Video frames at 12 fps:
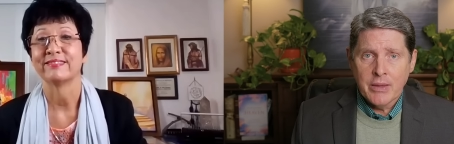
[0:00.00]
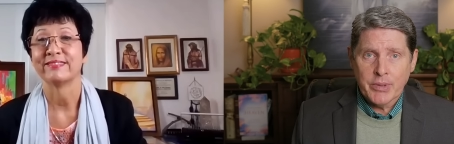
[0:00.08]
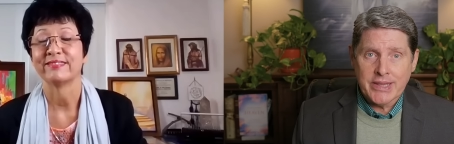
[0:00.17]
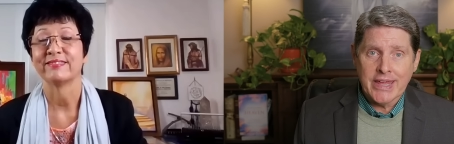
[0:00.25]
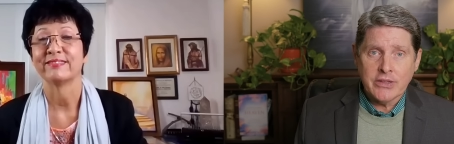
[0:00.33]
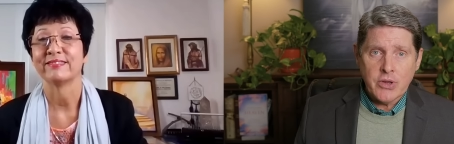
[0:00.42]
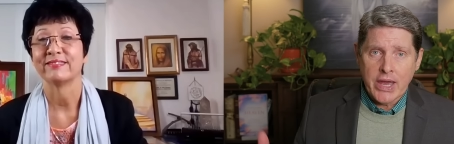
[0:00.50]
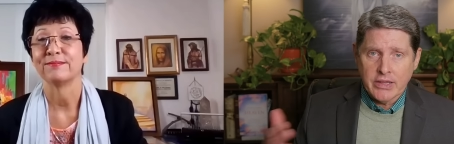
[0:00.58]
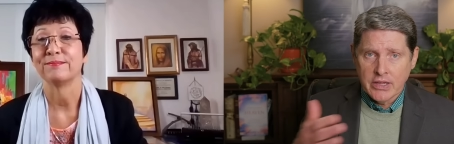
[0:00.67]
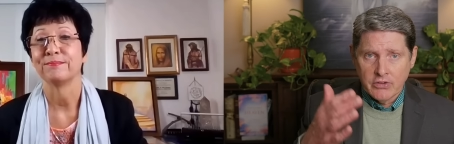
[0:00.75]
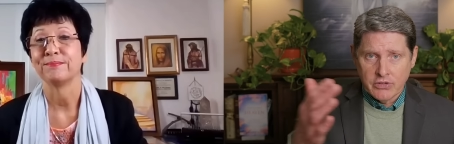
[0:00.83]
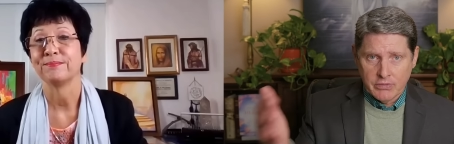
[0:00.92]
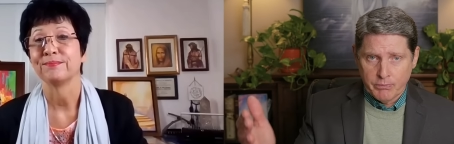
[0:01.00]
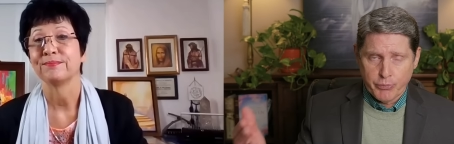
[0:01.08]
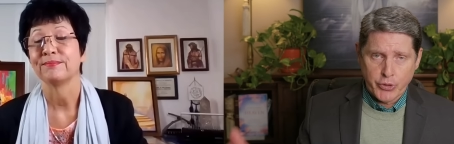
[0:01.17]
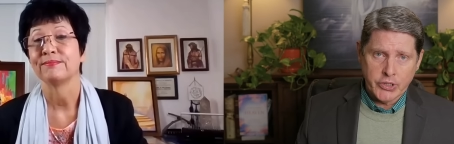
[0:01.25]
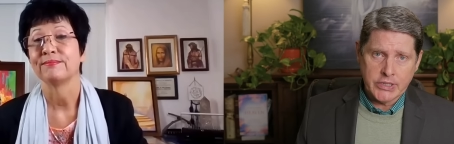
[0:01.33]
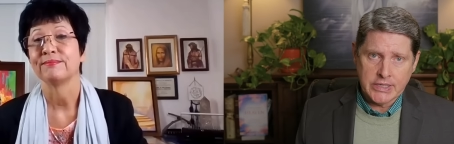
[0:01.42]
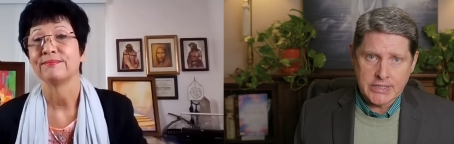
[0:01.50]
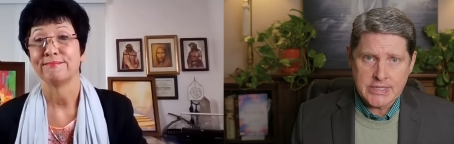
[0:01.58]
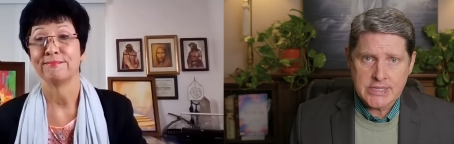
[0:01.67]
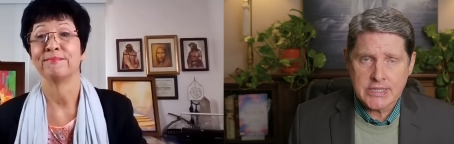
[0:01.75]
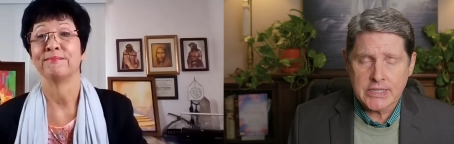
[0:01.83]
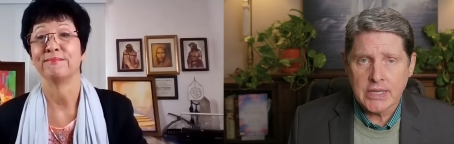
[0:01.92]
Speaker 1: But then you had this
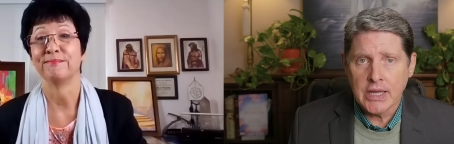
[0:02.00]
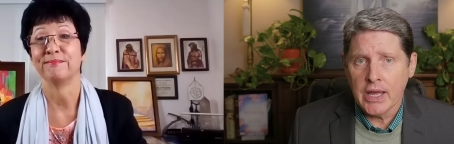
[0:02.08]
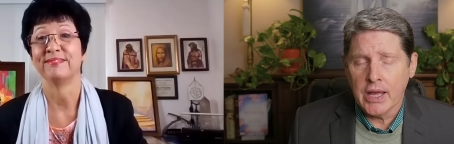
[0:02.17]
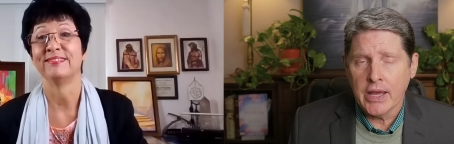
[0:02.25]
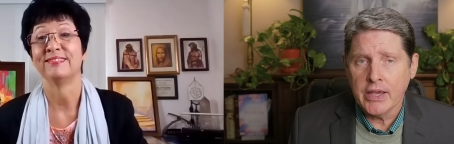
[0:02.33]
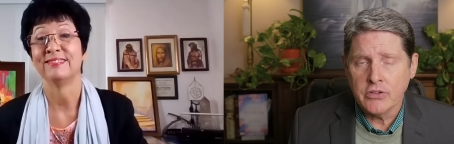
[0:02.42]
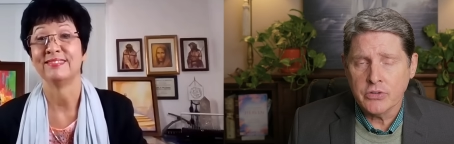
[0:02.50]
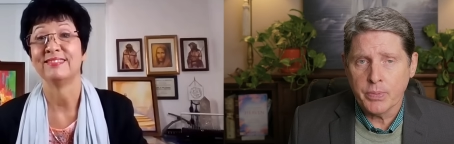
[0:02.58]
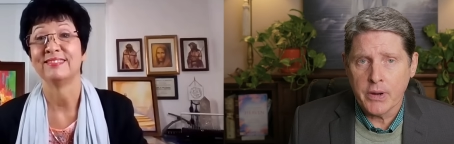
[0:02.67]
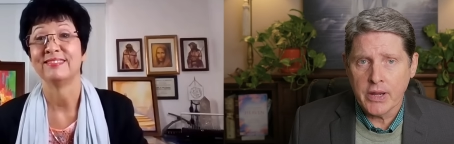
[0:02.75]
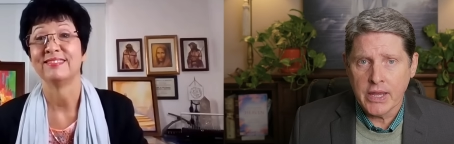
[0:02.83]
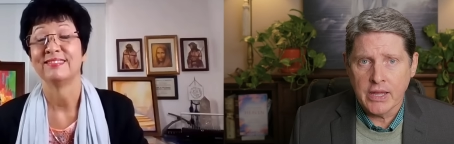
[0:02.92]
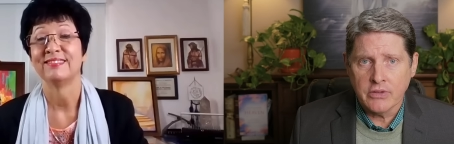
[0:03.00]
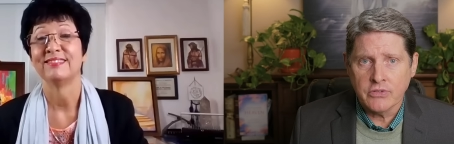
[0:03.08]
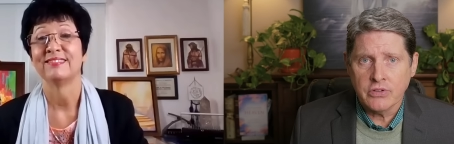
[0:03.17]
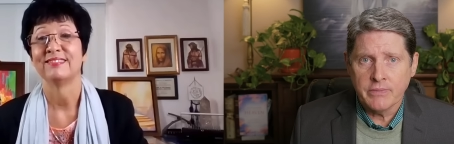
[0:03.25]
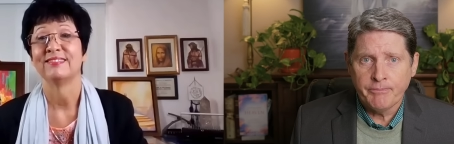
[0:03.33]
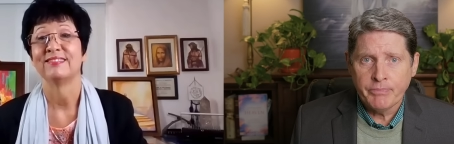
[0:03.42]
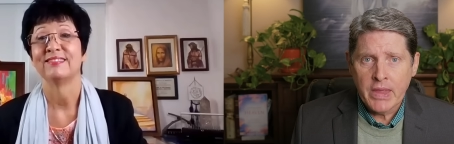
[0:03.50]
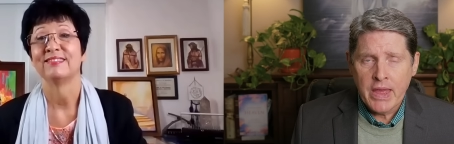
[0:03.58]
brilliant experience